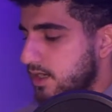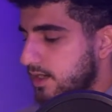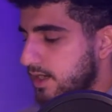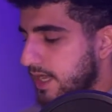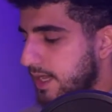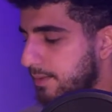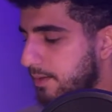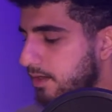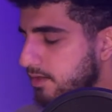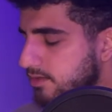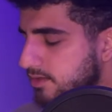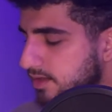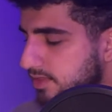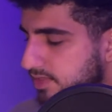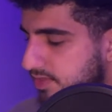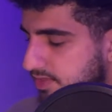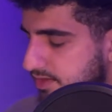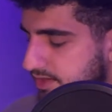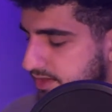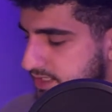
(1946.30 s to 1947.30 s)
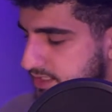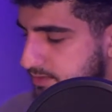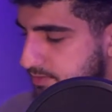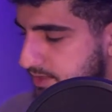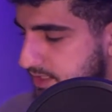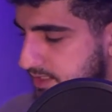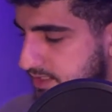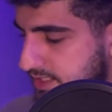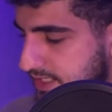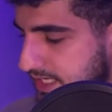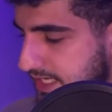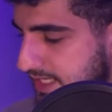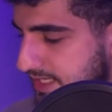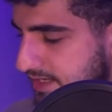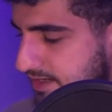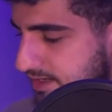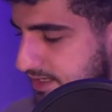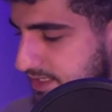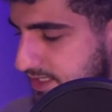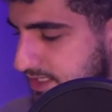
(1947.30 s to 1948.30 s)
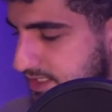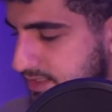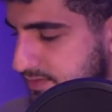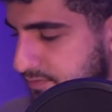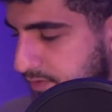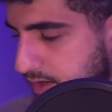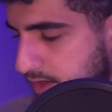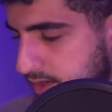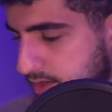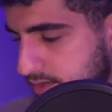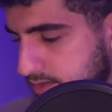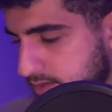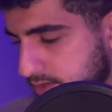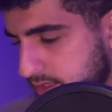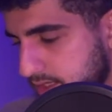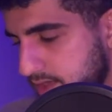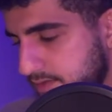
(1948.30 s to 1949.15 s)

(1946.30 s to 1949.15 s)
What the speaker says: About the third bit, either it is 1.